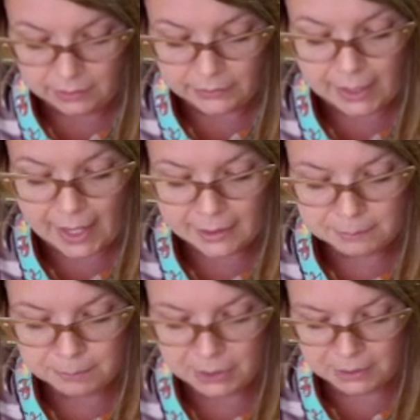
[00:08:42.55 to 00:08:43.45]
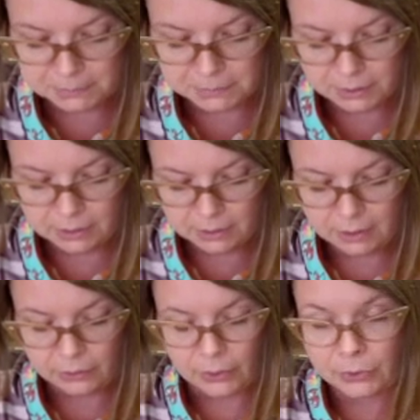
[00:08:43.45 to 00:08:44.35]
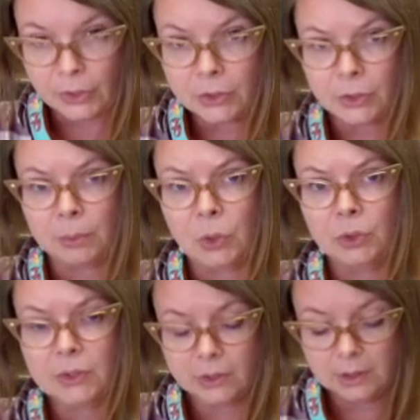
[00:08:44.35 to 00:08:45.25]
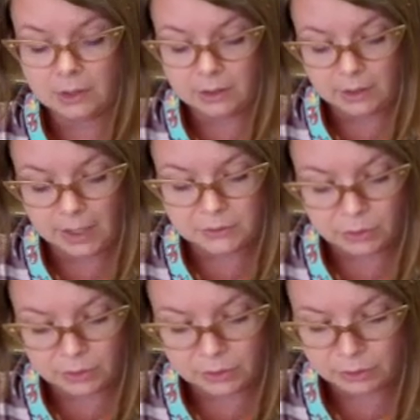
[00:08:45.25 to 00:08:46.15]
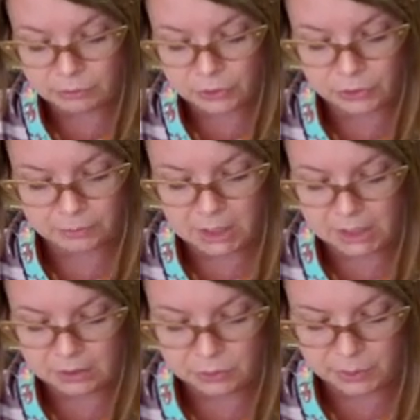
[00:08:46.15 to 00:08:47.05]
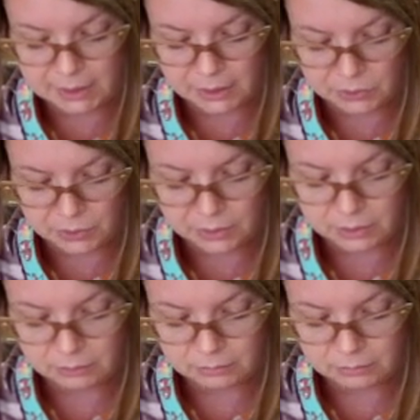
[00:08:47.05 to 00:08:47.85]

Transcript: The atom bomb, the thunderbolt, had turned Hiroshima into a desert.